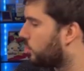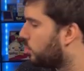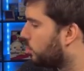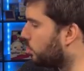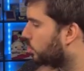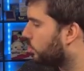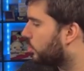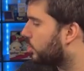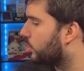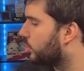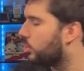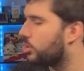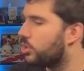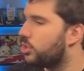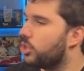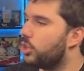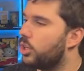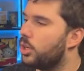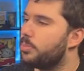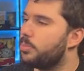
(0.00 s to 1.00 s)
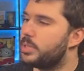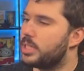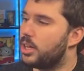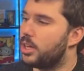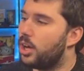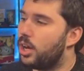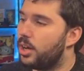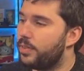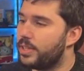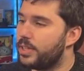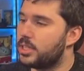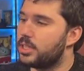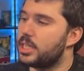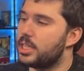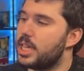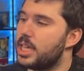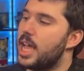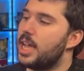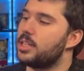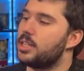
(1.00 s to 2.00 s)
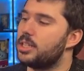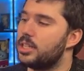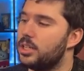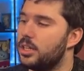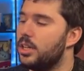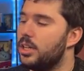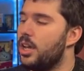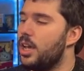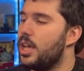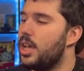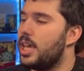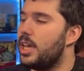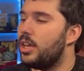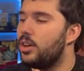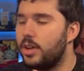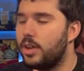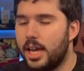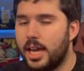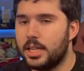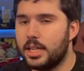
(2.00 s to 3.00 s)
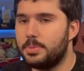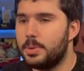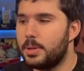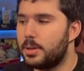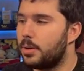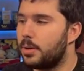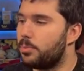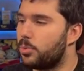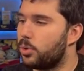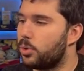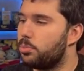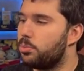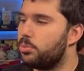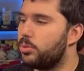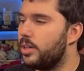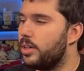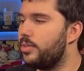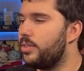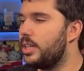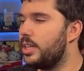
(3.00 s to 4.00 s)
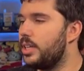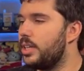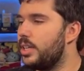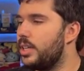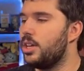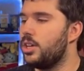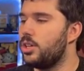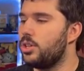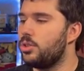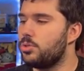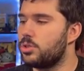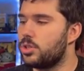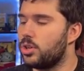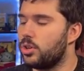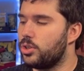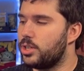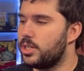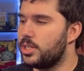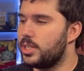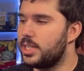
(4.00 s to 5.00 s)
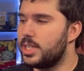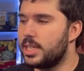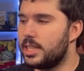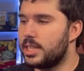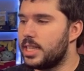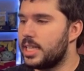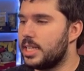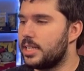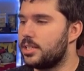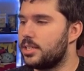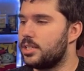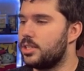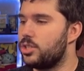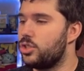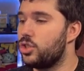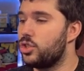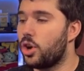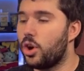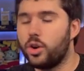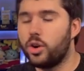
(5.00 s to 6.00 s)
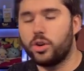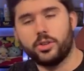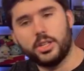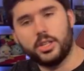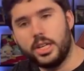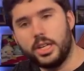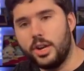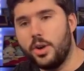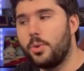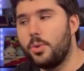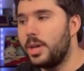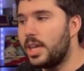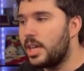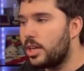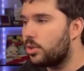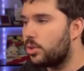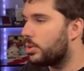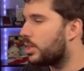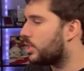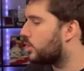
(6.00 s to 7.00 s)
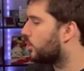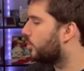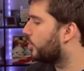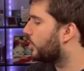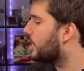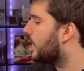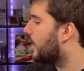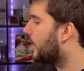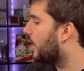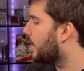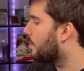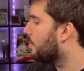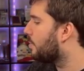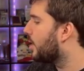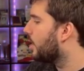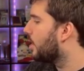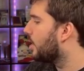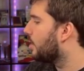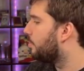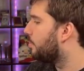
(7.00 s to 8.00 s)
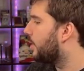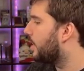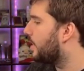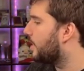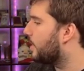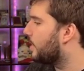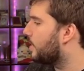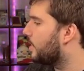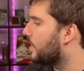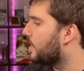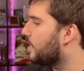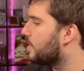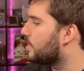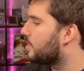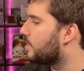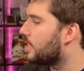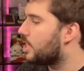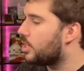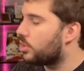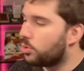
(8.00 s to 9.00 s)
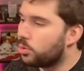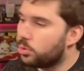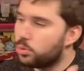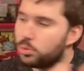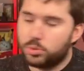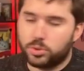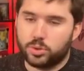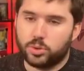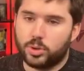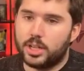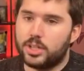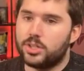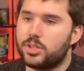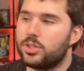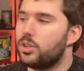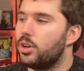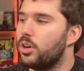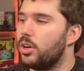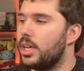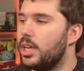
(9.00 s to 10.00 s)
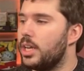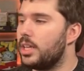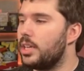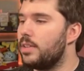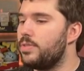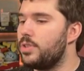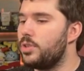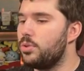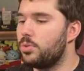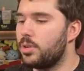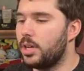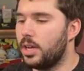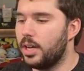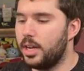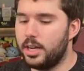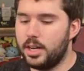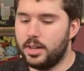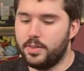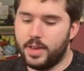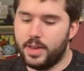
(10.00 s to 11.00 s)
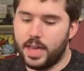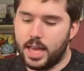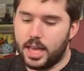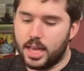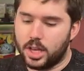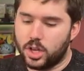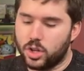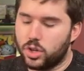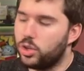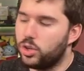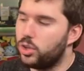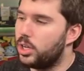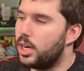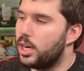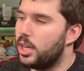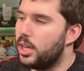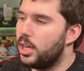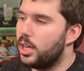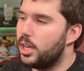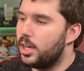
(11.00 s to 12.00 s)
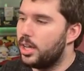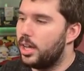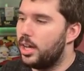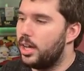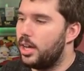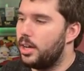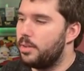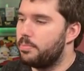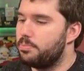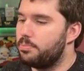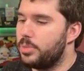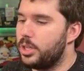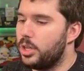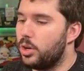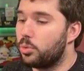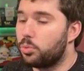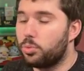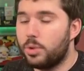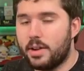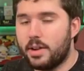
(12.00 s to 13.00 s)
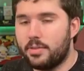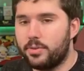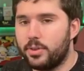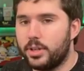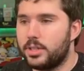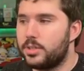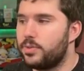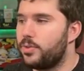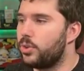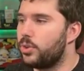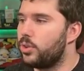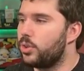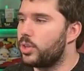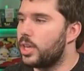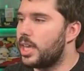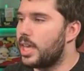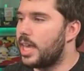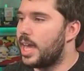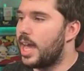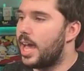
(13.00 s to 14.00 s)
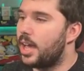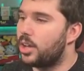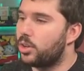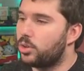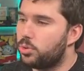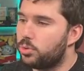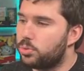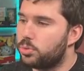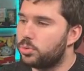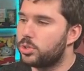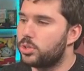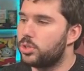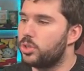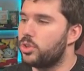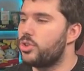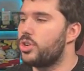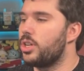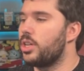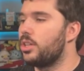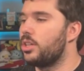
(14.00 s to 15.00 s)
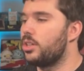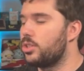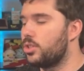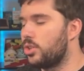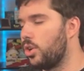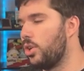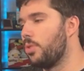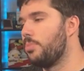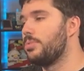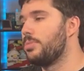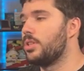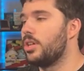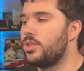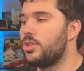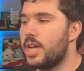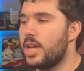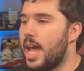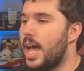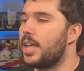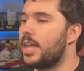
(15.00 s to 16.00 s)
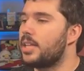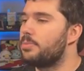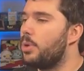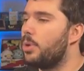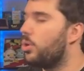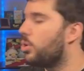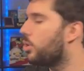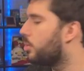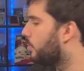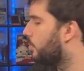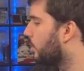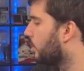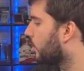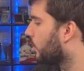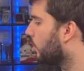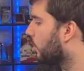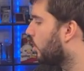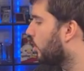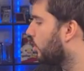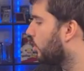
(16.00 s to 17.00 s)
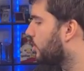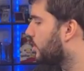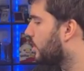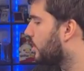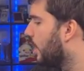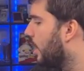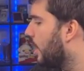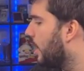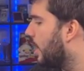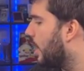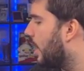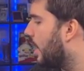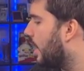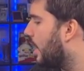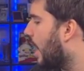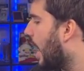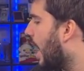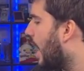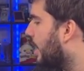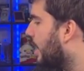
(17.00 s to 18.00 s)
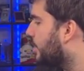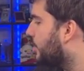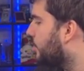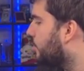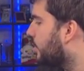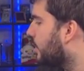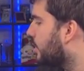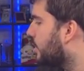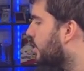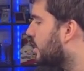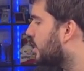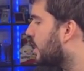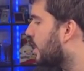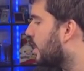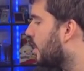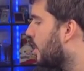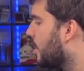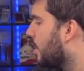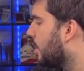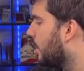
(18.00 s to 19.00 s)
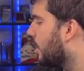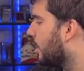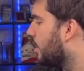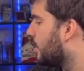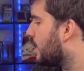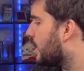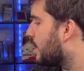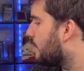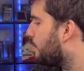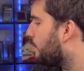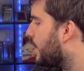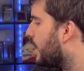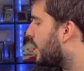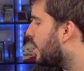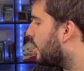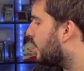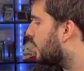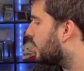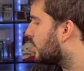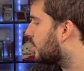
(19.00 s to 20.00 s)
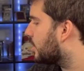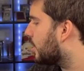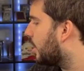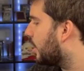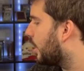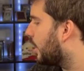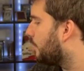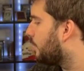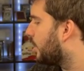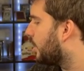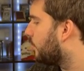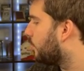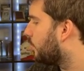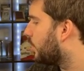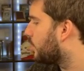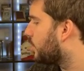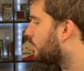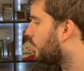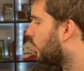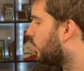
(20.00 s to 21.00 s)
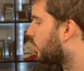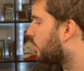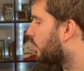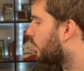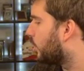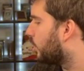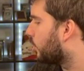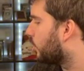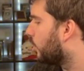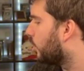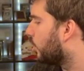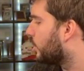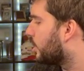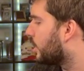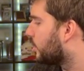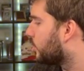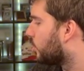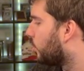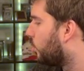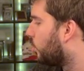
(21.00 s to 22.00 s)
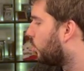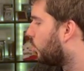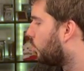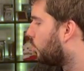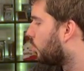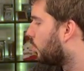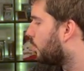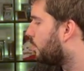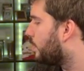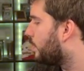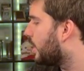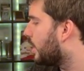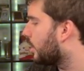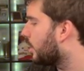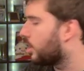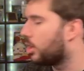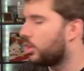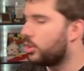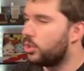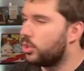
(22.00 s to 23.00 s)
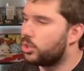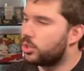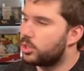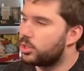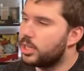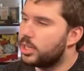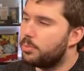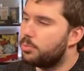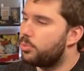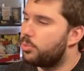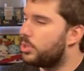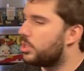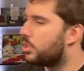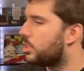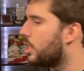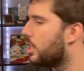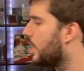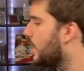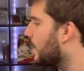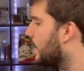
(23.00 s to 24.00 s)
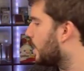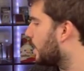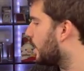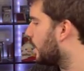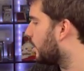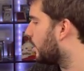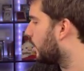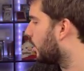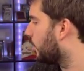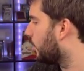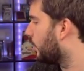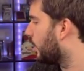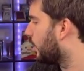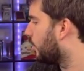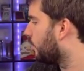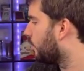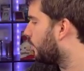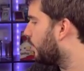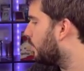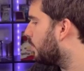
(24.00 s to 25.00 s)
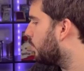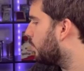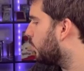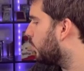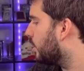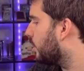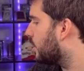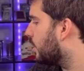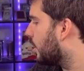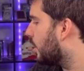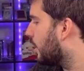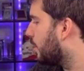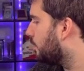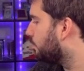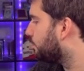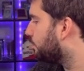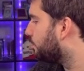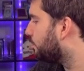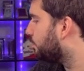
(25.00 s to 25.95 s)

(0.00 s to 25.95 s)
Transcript: Google search terms, and obviously as the internet has become more prevalent, you start to see this chart, you know, increase over time, but it is the Google Trends chart. It gives you kind of a good reference for looking at Google searching terms such as Pokemon cards. And as you can see, the peak time in which Pokemon cards as a whole were being looked up was in around February time.